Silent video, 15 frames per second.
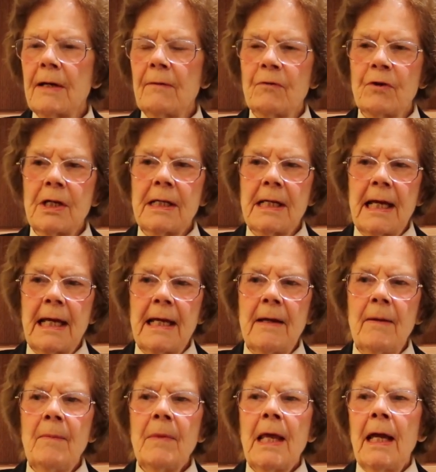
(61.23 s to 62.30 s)
every
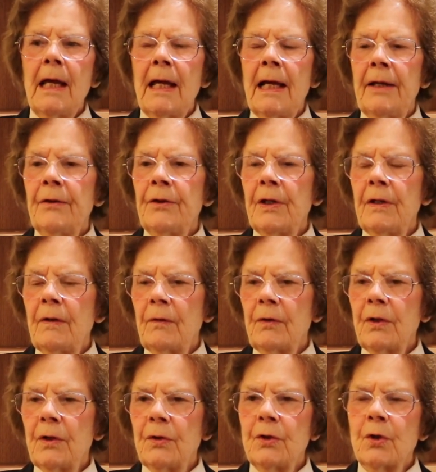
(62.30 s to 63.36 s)
day, and
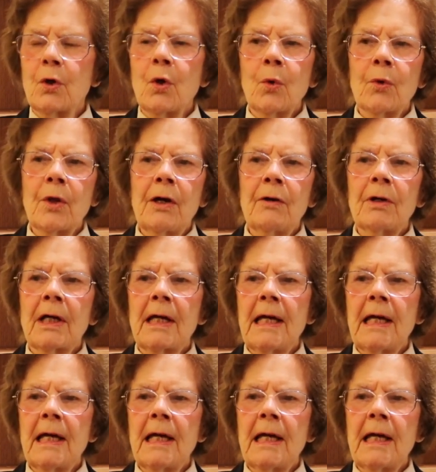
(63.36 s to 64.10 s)
to go there